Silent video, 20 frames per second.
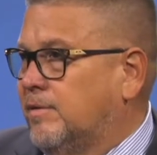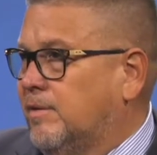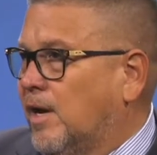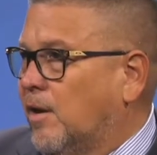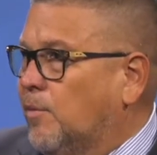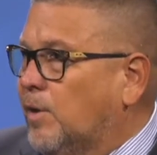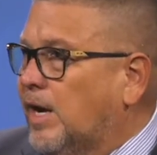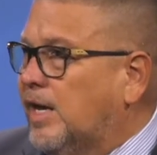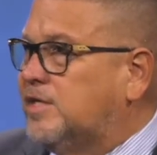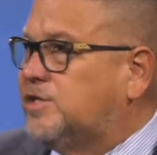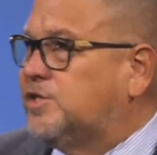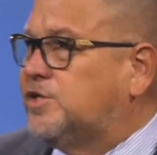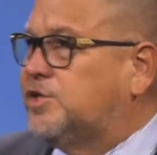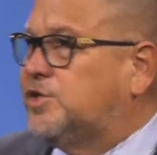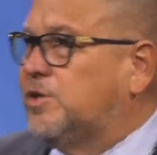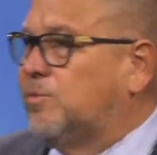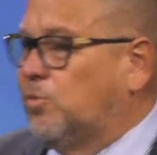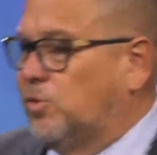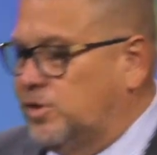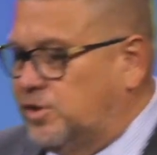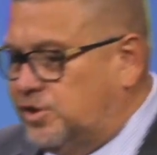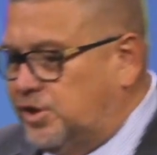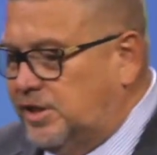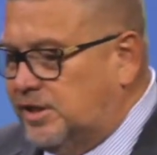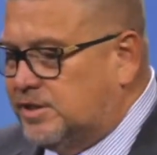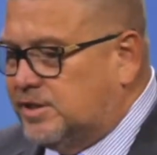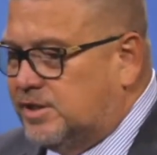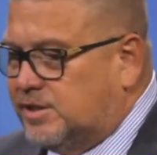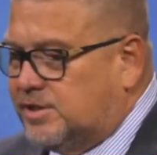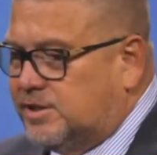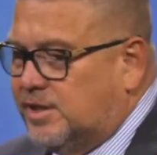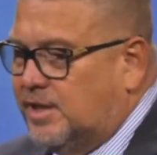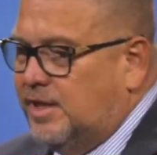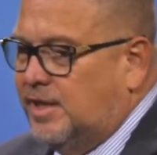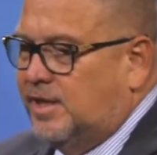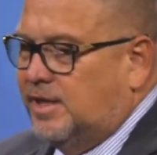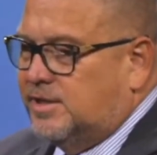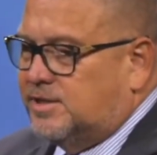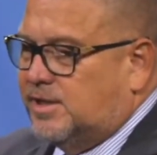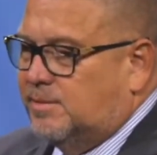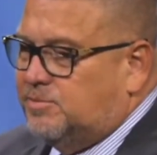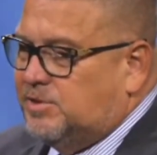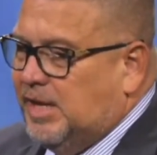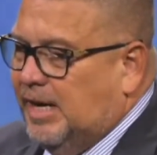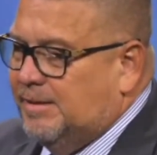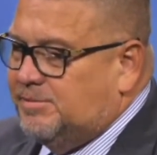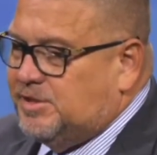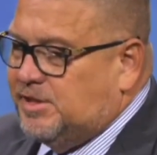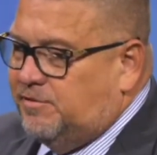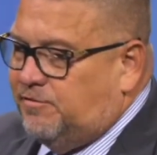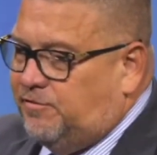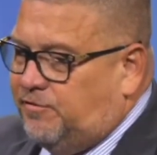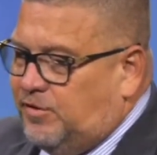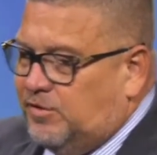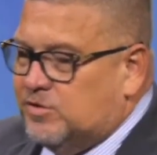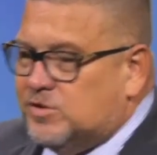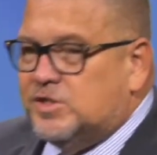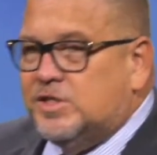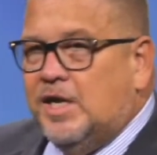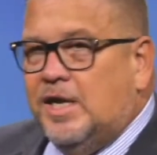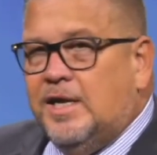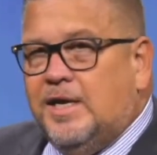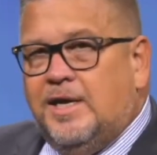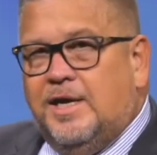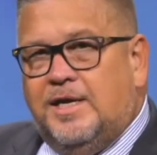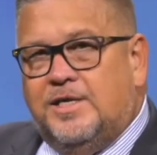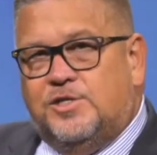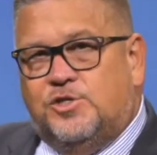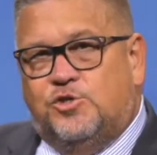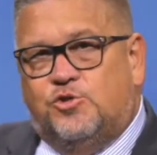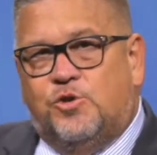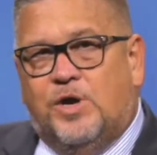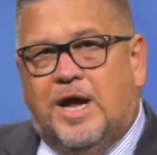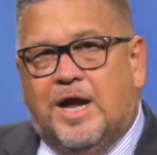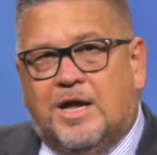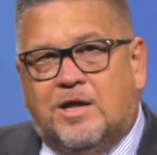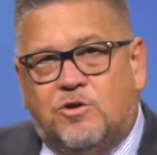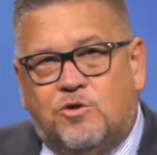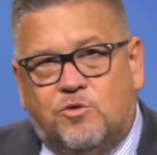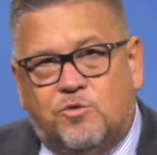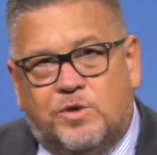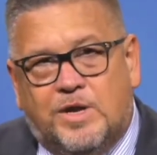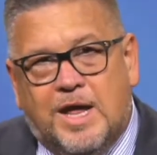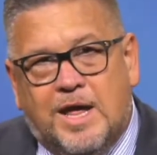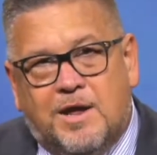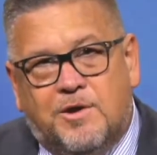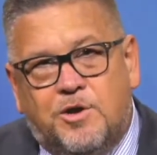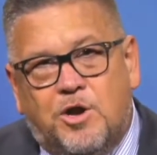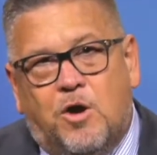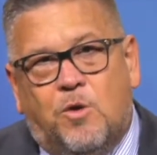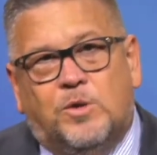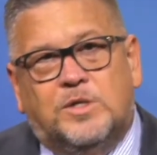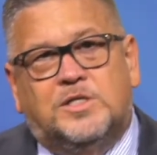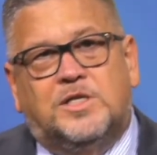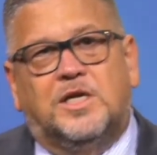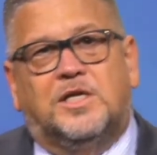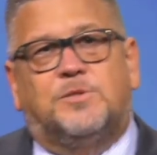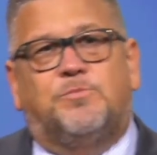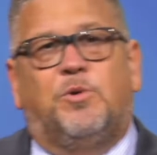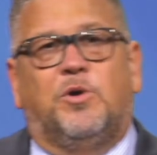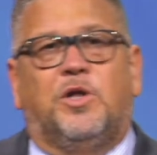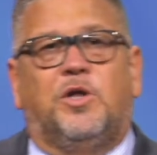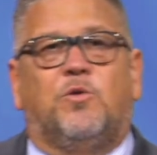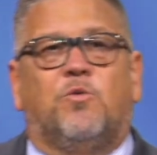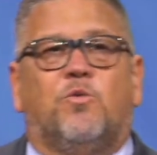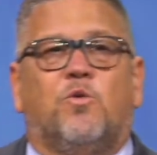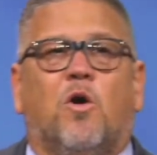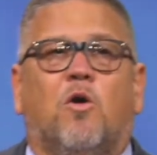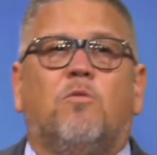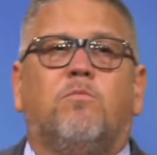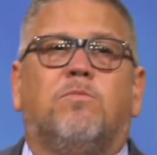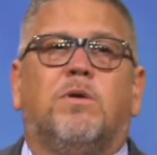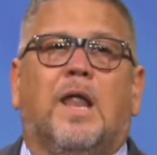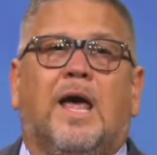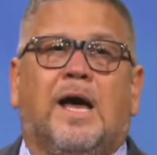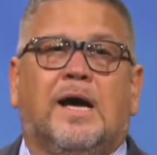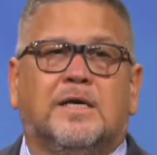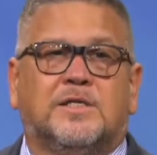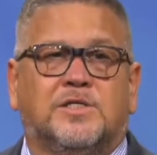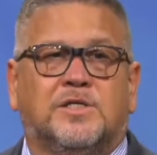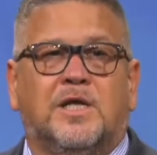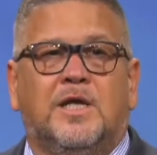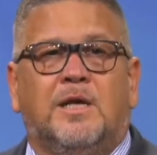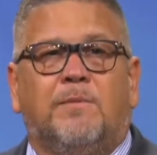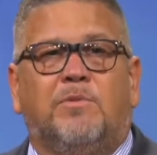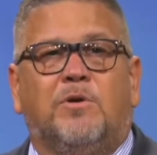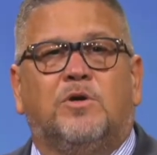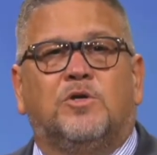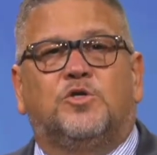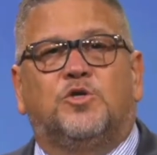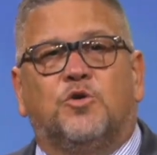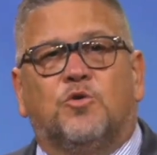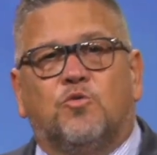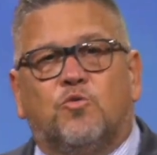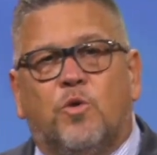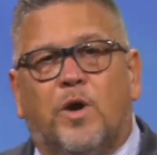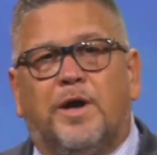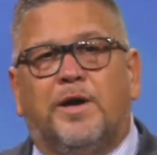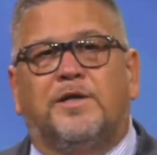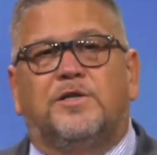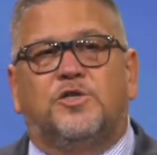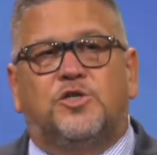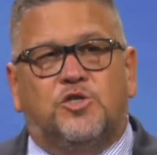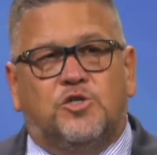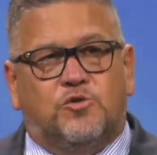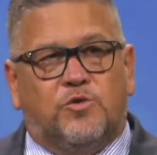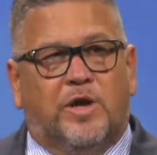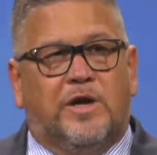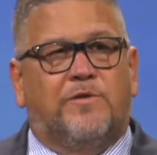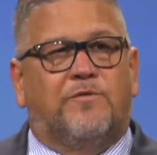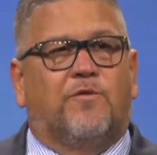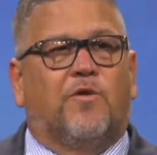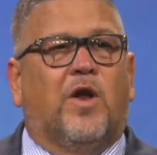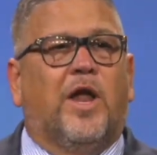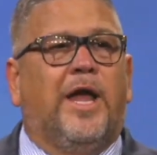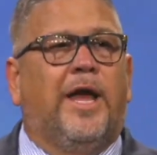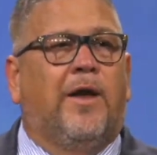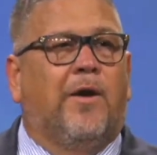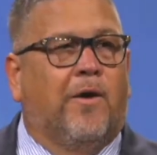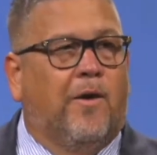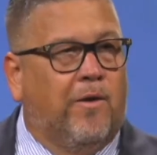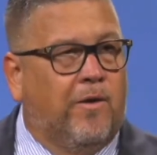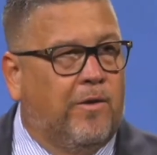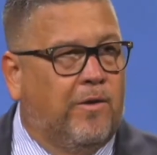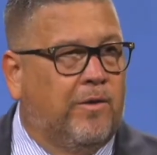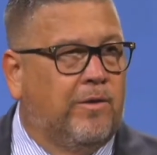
A relationship with Jesus, sometimes it feels like it's dragging you down. No, it's, it's putting roadblocks because you're running straight for hell.